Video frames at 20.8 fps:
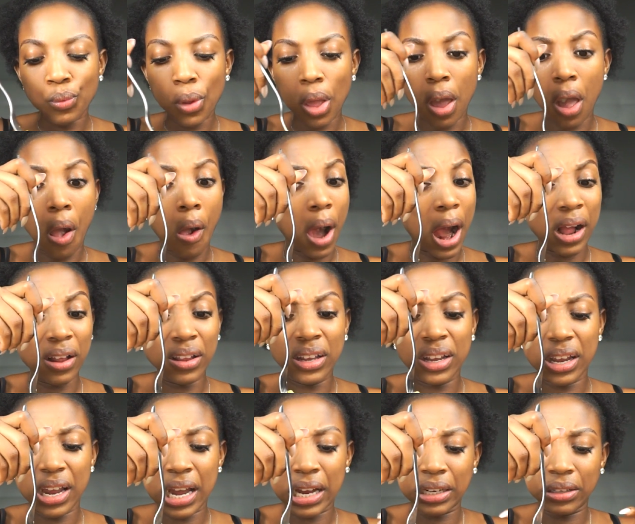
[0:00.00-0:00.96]
And I
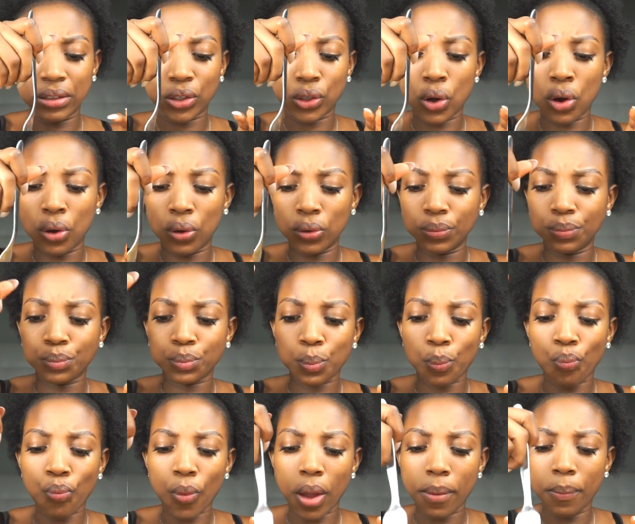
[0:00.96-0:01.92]
didn't add salt.
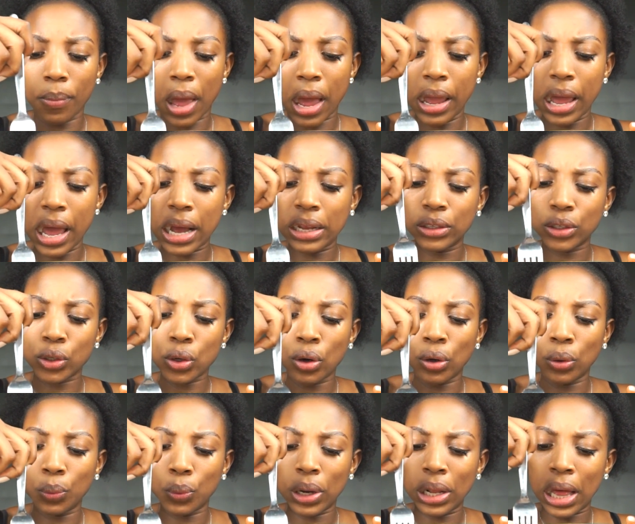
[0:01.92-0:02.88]
I add
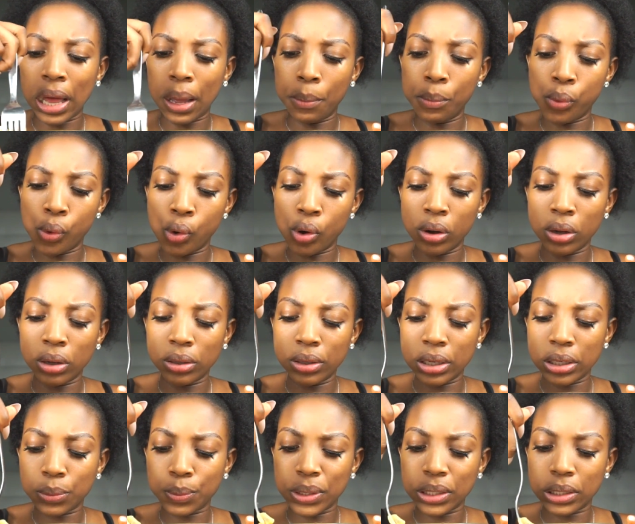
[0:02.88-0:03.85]
salt while I boil
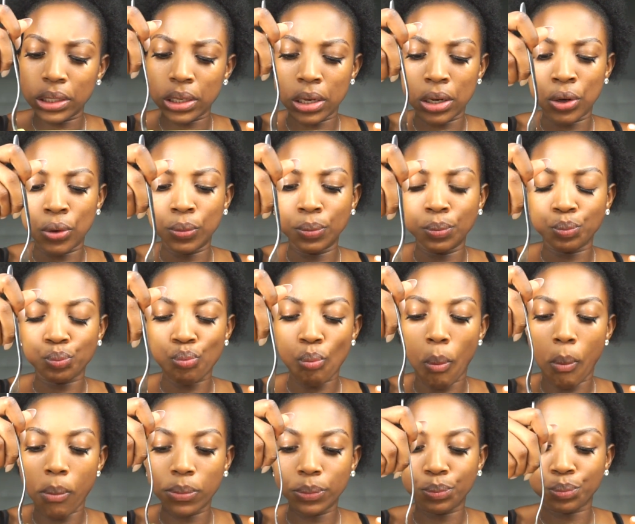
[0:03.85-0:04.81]
this potato
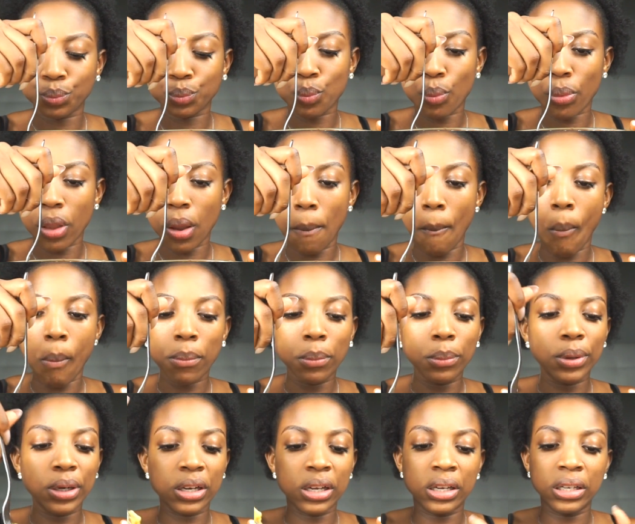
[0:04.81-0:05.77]

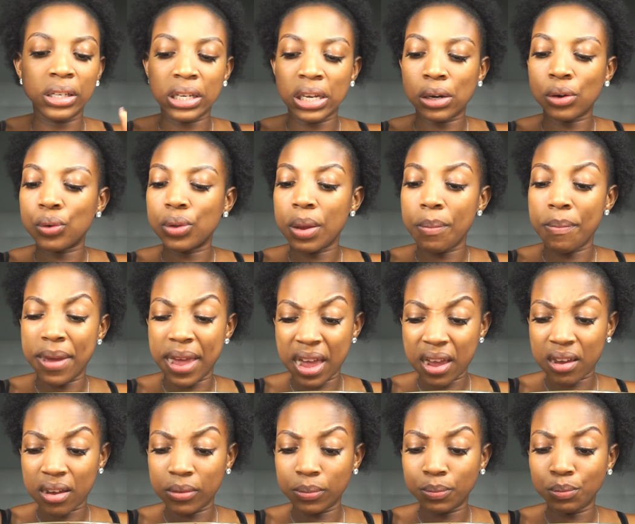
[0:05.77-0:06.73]
because I know the
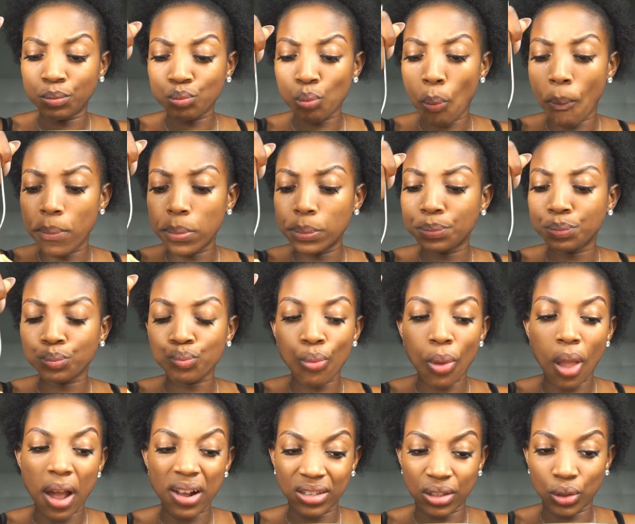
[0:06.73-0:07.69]
bacon
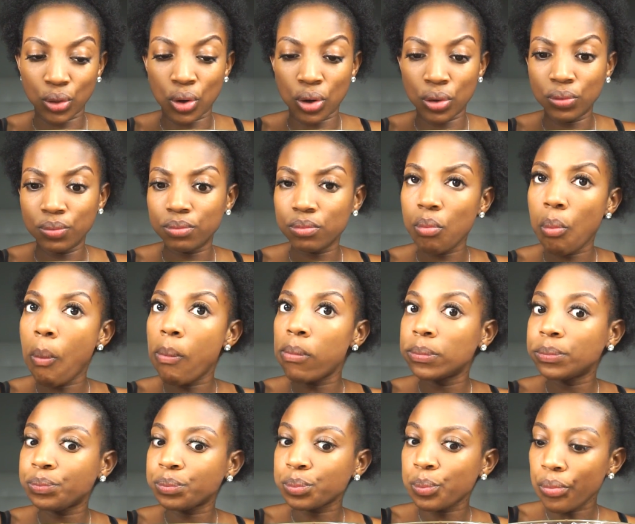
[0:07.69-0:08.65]
has salt.
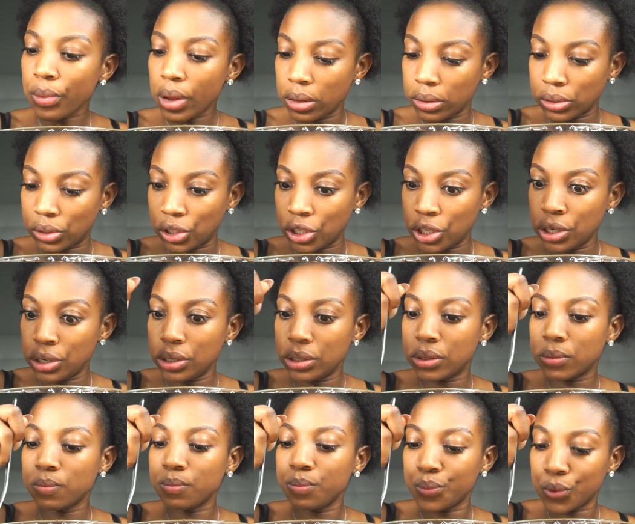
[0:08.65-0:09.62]
The
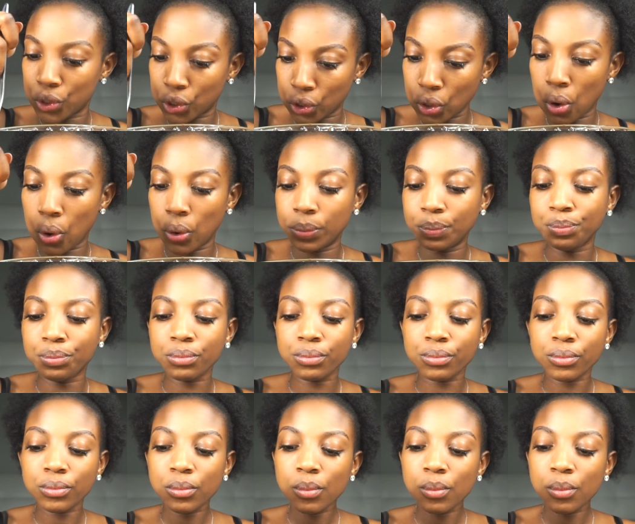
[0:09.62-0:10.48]
cheese, salt.